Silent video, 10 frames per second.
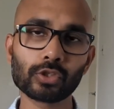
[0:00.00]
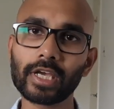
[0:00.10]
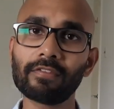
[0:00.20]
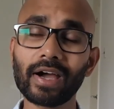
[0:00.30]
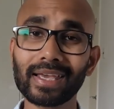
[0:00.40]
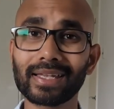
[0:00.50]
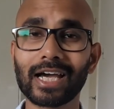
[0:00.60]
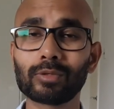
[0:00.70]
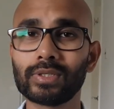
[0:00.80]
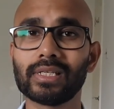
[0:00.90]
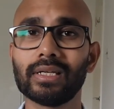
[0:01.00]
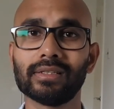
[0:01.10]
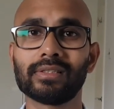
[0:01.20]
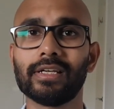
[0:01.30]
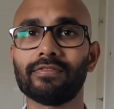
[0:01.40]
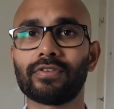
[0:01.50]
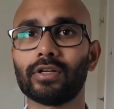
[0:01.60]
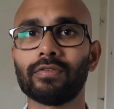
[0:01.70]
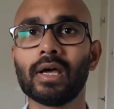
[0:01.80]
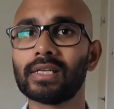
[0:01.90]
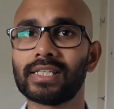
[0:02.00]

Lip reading: So if I can now present in front of,